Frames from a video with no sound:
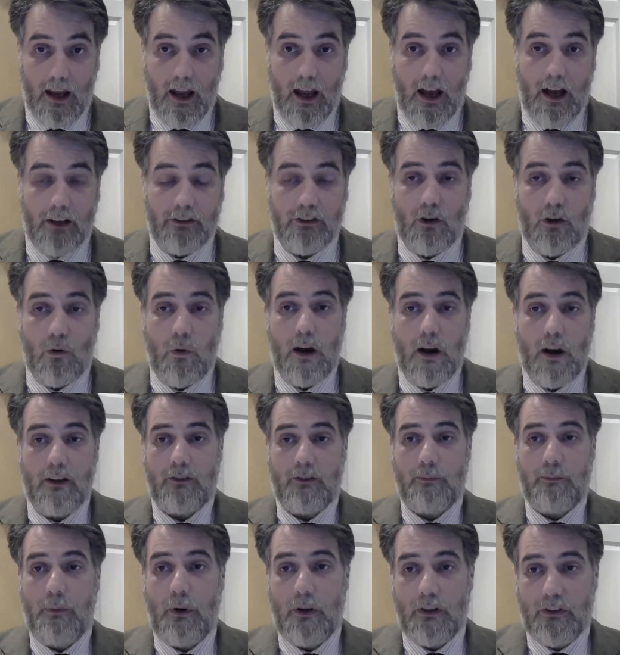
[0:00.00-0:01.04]
As Aquinas
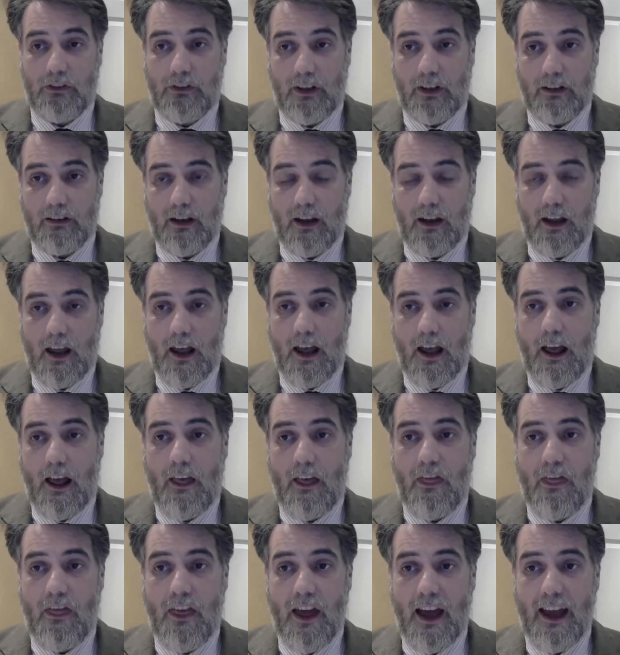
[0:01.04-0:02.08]
puts it,
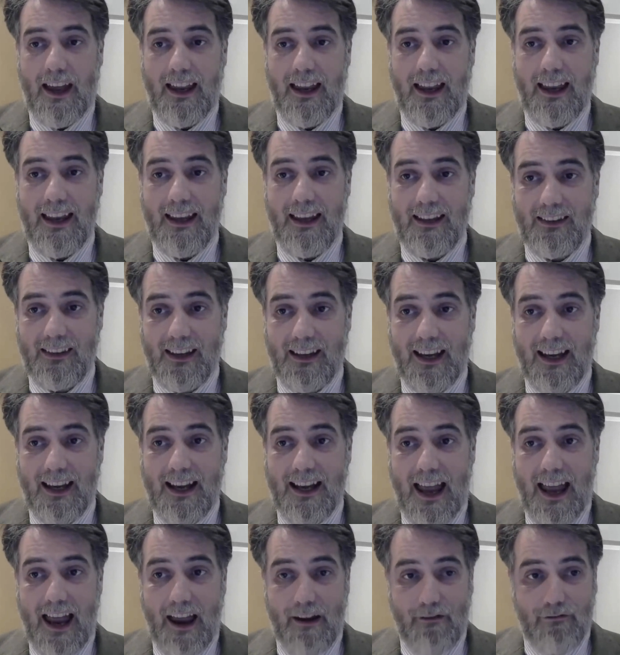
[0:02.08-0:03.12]
there is in
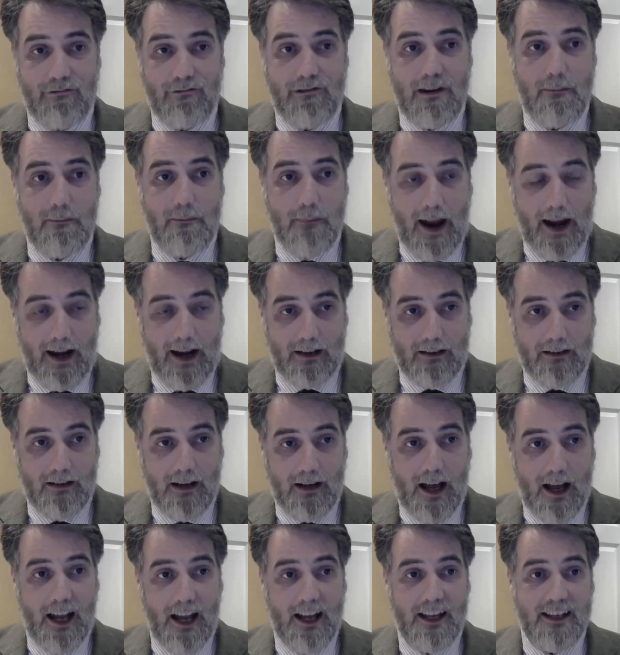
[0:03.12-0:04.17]
every man
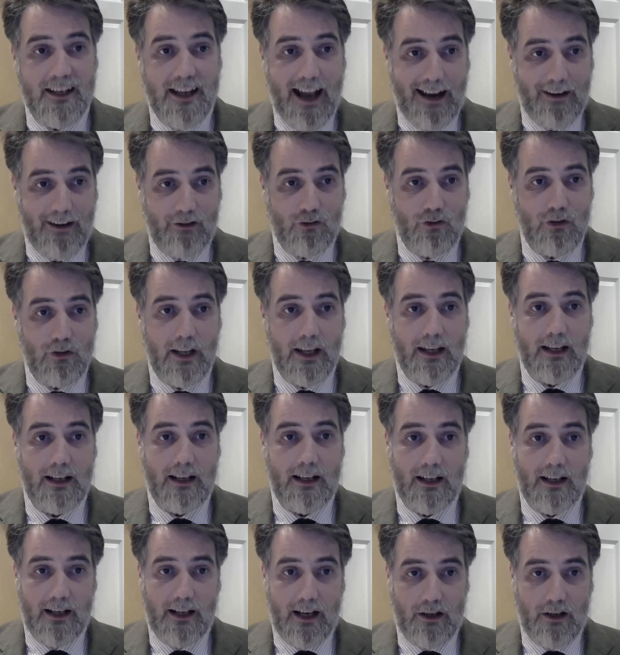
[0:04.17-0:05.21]
a natural
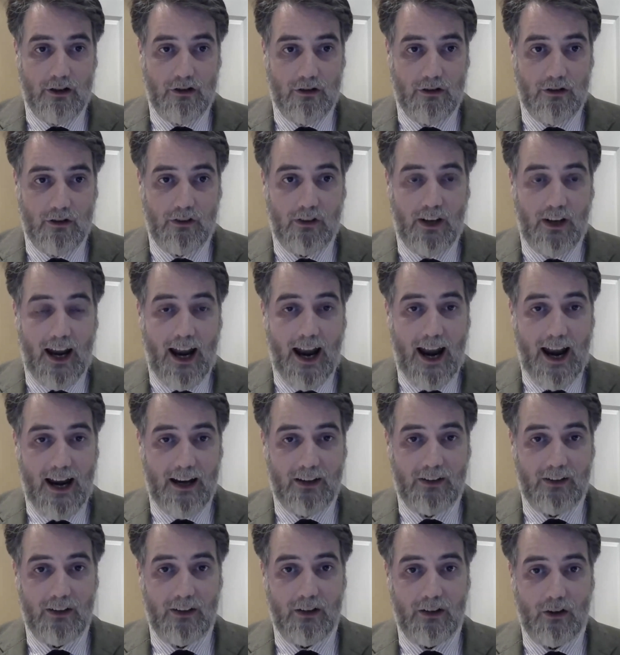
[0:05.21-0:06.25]
inclination to
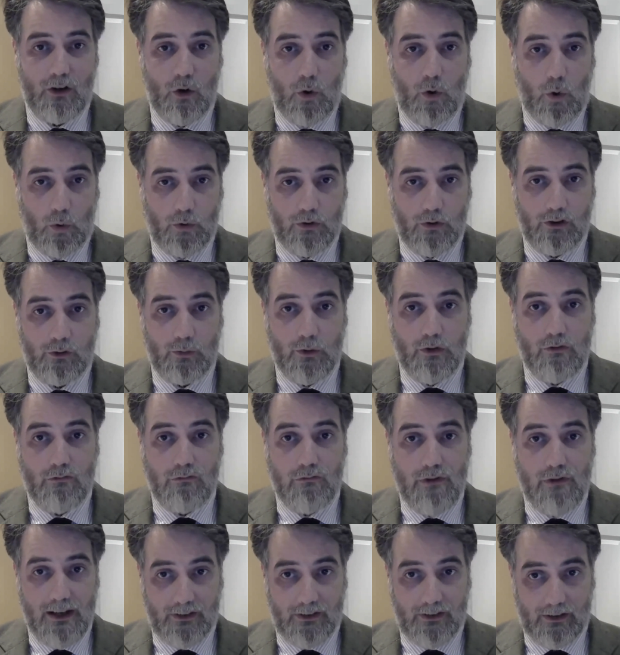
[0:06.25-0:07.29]
act in accordance with
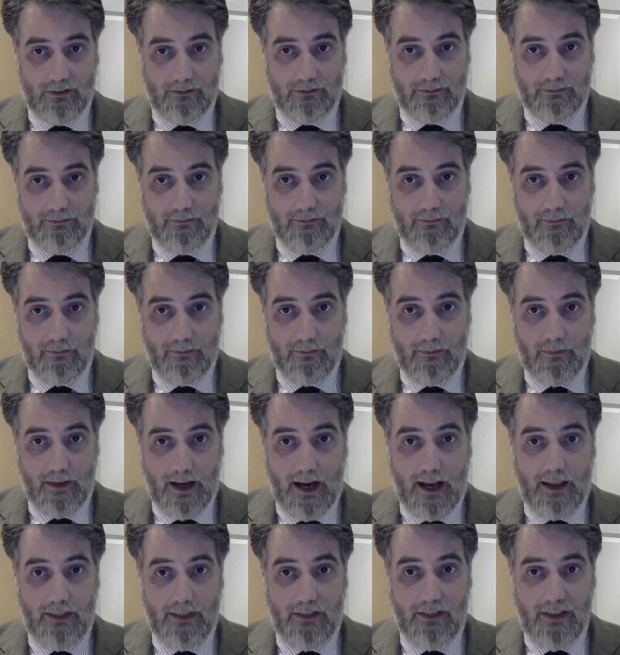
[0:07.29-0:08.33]
reason,
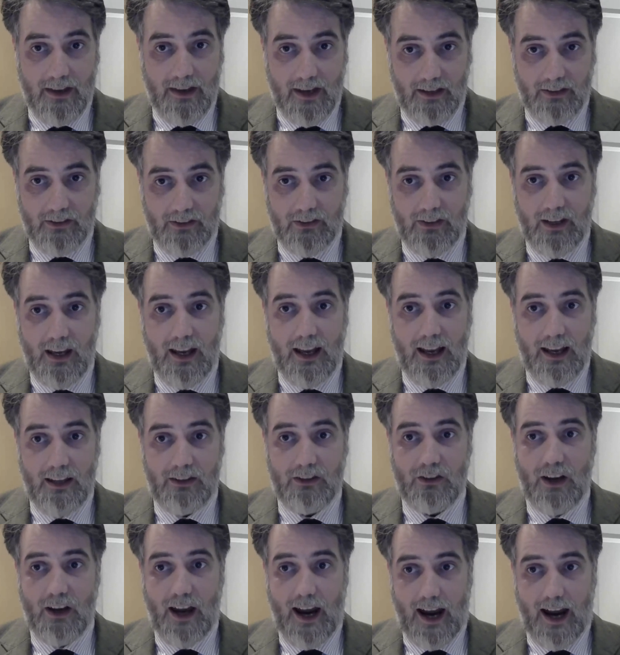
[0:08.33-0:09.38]
and this is
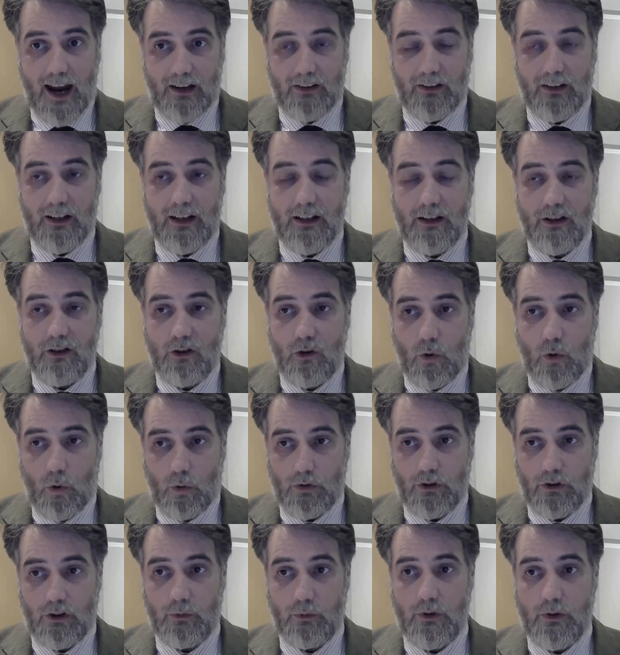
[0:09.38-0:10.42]
to act in
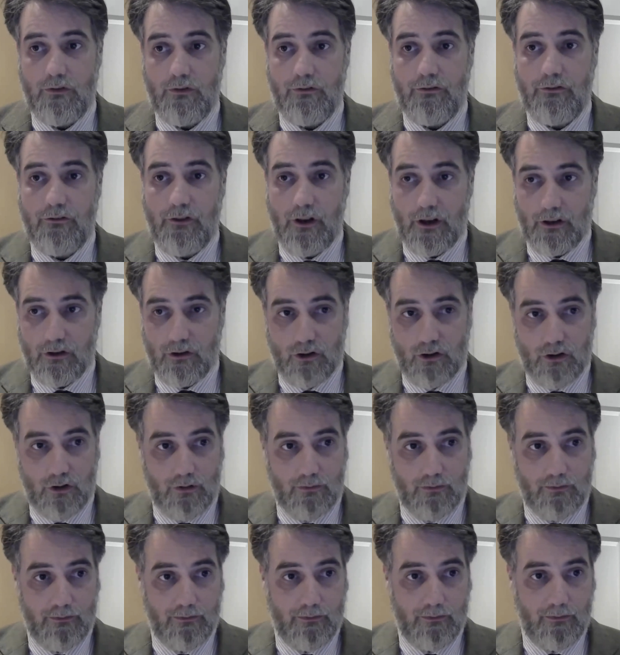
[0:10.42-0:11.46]
accordance with virtue.
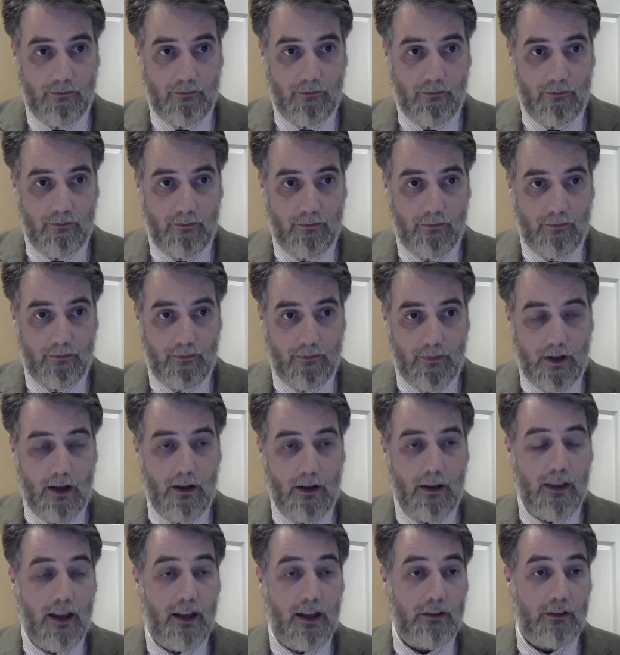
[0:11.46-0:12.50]

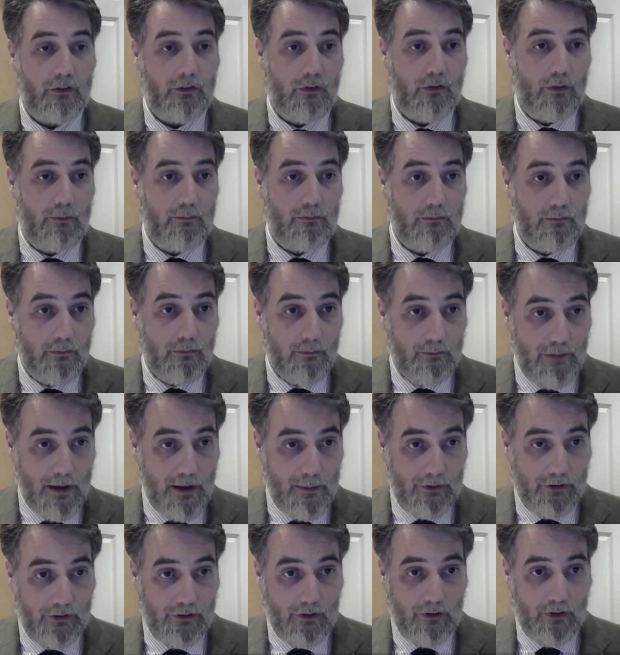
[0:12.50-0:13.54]
That's from
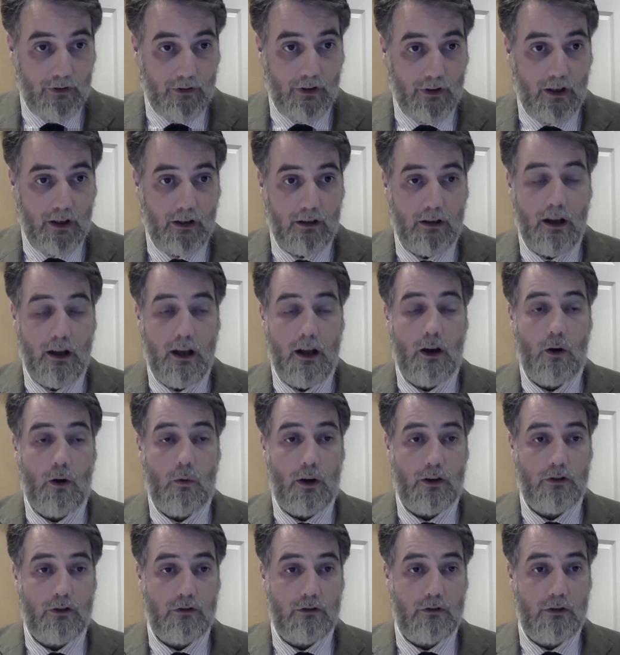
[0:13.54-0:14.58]
Prima Secunda,
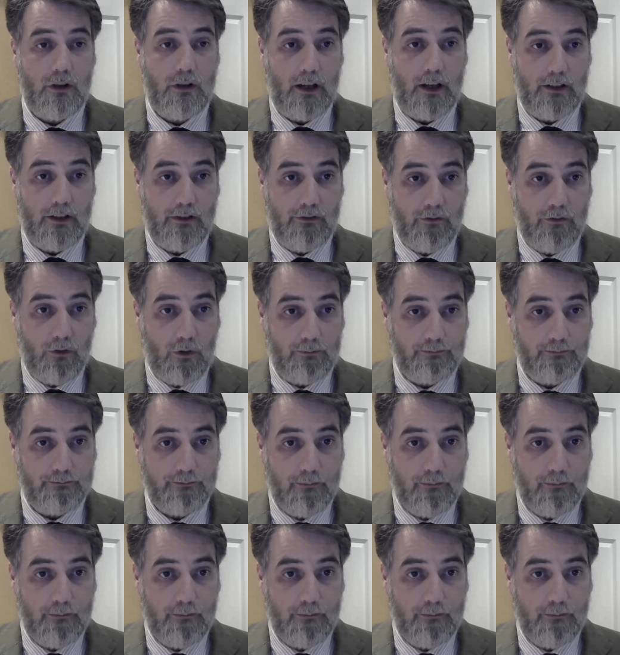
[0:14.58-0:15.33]
question 94.